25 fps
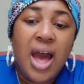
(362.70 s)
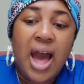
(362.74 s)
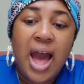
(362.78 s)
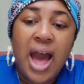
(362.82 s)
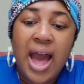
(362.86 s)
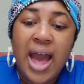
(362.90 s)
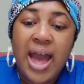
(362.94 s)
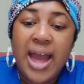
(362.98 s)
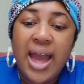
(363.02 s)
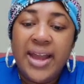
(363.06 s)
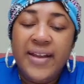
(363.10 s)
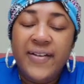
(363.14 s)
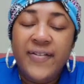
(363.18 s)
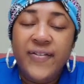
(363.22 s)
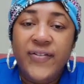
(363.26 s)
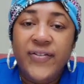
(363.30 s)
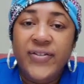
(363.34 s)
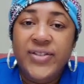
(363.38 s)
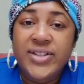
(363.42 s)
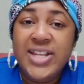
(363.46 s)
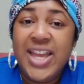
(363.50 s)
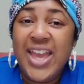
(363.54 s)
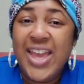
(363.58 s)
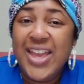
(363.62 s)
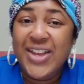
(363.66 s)
I've
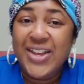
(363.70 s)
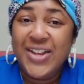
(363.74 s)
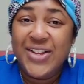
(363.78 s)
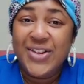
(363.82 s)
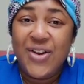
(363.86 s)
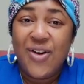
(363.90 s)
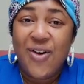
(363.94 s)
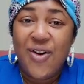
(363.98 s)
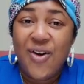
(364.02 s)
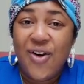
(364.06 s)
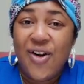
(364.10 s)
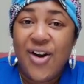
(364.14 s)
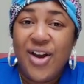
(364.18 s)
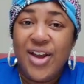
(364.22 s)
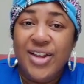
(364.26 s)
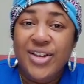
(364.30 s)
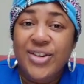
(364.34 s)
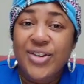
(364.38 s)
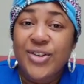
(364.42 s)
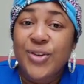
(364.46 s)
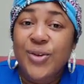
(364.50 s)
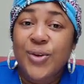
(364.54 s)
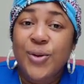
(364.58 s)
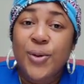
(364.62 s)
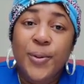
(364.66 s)
taken
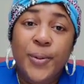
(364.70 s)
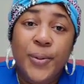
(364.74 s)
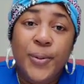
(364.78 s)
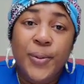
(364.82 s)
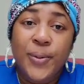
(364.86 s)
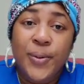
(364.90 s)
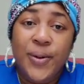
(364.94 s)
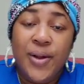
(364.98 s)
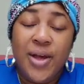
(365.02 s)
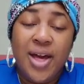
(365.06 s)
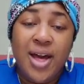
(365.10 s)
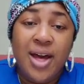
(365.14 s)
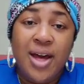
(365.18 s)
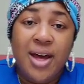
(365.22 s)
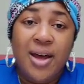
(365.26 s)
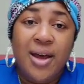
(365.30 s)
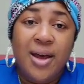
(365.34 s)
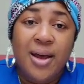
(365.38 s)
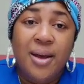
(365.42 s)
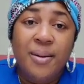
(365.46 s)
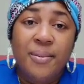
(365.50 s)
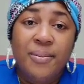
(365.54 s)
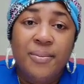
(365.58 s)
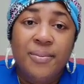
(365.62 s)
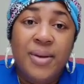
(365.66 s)
on new
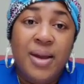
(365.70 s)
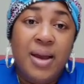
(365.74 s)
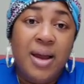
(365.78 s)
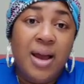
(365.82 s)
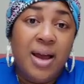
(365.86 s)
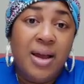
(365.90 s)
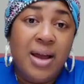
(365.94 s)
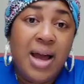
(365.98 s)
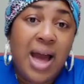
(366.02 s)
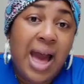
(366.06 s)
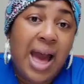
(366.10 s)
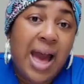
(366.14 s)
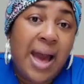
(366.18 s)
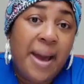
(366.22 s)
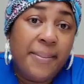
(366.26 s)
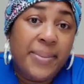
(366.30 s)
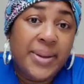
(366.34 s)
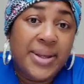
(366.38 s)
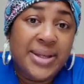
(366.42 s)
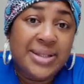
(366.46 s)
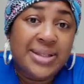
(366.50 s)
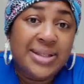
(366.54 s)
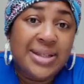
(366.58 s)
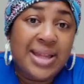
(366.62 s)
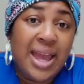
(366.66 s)

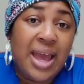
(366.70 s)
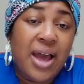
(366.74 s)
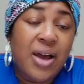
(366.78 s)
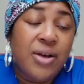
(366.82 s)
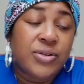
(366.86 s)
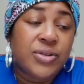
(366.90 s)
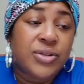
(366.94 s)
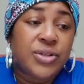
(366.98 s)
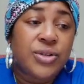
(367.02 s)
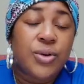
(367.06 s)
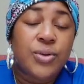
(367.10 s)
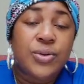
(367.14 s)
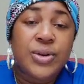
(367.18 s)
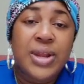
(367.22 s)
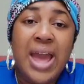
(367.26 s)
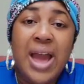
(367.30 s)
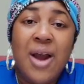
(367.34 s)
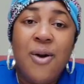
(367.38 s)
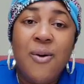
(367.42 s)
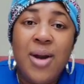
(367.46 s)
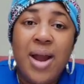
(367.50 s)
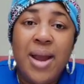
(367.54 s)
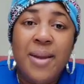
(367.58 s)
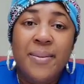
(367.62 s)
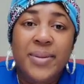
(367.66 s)
hobbies now. So
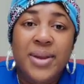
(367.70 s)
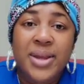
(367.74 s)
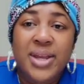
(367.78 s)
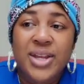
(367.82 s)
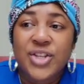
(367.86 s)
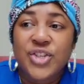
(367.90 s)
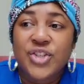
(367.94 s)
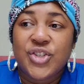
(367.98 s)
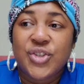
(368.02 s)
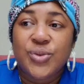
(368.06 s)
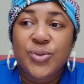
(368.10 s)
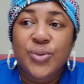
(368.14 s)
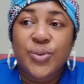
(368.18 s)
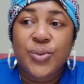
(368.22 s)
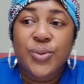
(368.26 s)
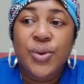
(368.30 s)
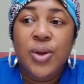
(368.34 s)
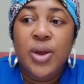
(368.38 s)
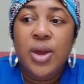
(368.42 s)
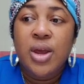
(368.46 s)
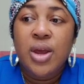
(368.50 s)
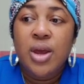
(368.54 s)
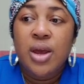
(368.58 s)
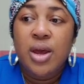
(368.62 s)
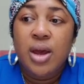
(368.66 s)
now I'm into
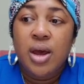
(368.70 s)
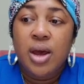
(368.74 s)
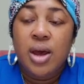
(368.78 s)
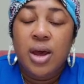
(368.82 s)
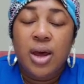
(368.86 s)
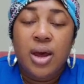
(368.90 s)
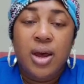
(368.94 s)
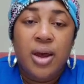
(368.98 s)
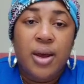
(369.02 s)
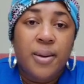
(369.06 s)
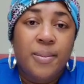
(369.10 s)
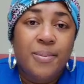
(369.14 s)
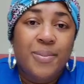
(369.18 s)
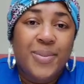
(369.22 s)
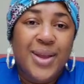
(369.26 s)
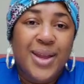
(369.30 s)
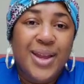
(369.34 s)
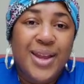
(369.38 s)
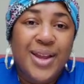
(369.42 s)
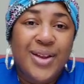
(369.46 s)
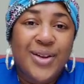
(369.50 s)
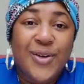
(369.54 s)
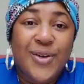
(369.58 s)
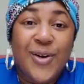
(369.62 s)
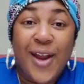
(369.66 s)

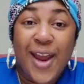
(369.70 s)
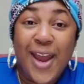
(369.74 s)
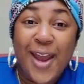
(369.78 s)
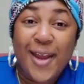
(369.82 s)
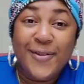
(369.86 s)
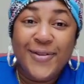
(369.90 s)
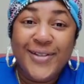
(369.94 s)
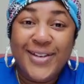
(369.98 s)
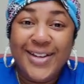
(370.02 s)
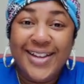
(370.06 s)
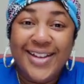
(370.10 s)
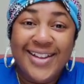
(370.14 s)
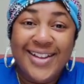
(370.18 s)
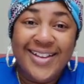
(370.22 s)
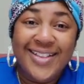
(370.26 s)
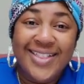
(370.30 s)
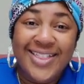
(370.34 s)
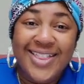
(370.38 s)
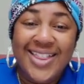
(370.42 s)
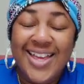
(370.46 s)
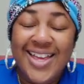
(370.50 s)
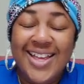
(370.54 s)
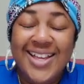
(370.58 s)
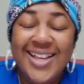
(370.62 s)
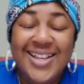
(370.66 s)
being crafty and
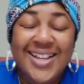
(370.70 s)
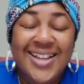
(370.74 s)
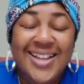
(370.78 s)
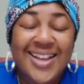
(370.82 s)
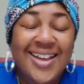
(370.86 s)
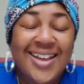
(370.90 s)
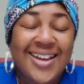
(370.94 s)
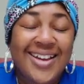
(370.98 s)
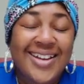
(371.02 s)
things.